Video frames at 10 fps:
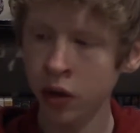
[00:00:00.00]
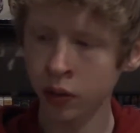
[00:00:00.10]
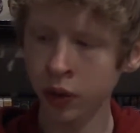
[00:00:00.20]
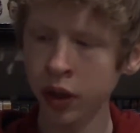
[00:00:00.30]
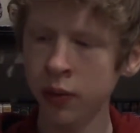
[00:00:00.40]

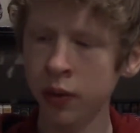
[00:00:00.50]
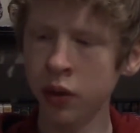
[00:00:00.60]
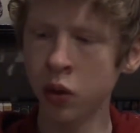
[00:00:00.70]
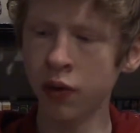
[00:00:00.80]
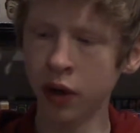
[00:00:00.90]
Really, really
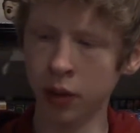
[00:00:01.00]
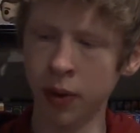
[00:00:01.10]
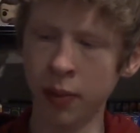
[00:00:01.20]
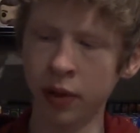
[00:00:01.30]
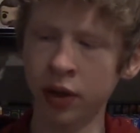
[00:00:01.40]
cool Funko
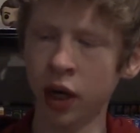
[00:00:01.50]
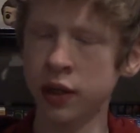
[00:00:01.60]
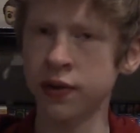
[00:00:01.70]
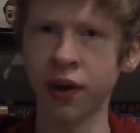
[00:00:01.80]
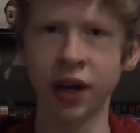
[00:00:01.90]
Pop. I only got
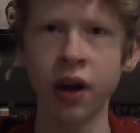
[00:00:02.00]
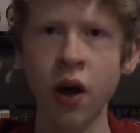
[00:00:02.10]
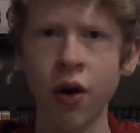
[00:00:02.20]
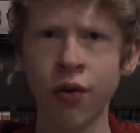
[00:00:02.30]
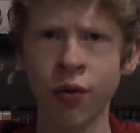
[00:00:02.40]
this for like
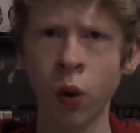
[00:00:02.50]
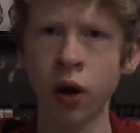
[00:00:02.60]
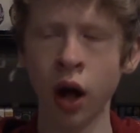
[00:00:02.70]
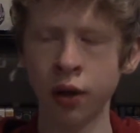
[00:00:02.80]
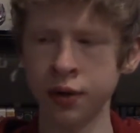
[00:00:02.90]

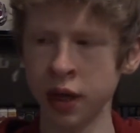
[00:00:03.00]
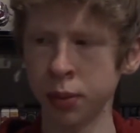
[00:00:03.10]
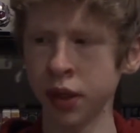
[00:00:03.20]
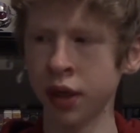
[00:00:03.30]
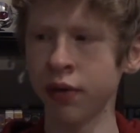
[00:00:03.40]
$4, I
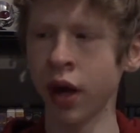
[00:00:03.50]
believe.